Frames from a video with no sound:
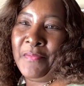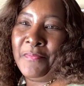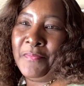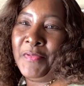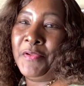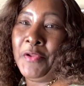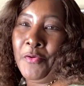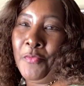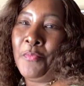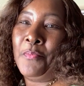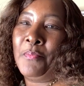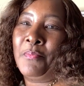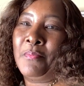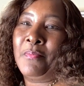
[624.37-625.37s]
You know,
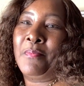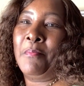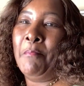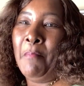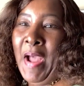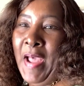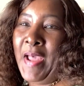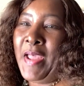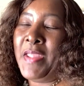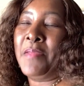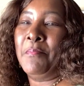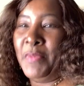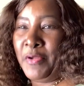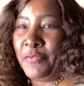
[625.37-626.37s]
my
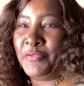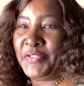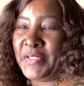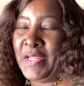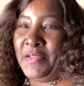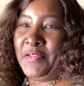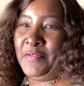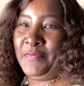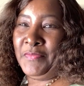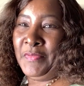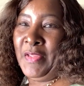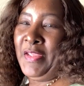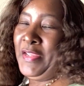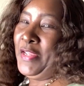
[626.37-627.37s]
Mother's Day gifts,
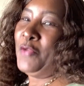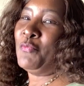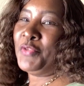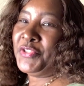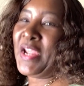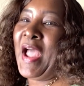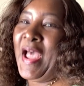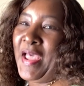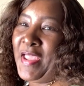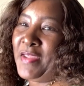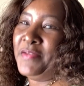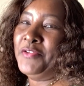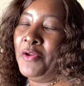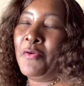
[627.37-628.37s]
in which
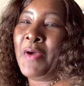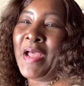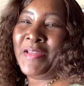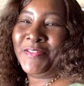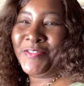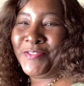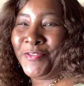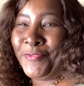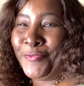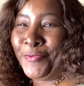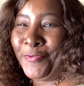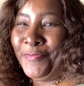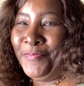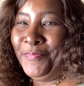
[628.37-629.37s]
I know I
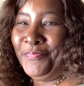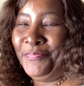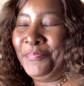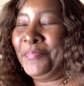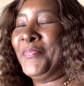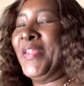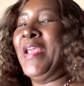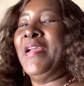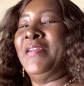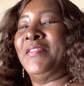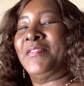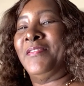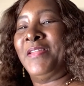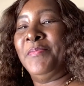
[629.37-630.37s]
deserve.
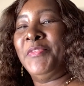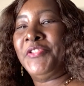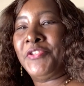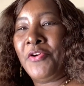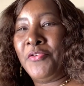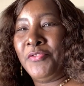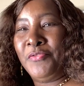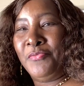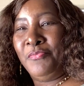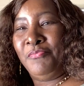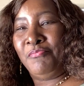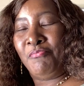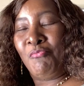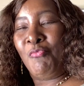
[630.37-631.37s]
So let me show you
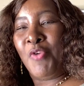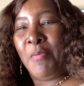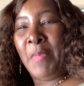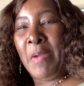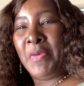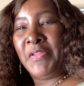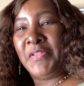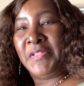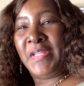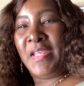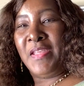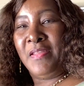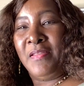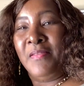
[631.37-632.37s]
what my Mother's
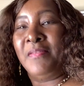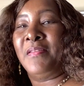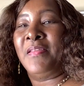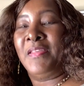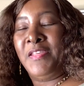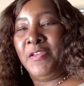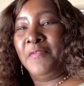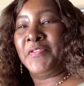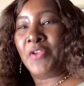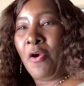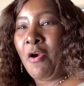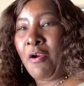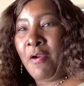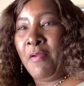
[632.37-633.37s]
Day gifts
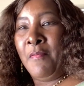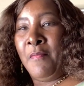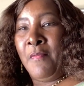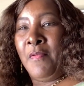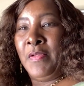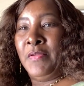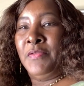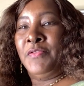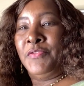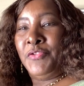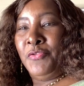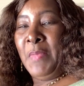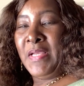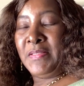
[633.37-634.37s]
are
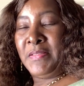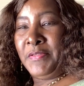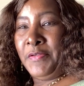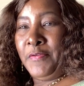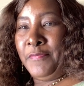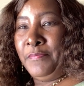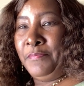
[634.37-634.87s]
to myself.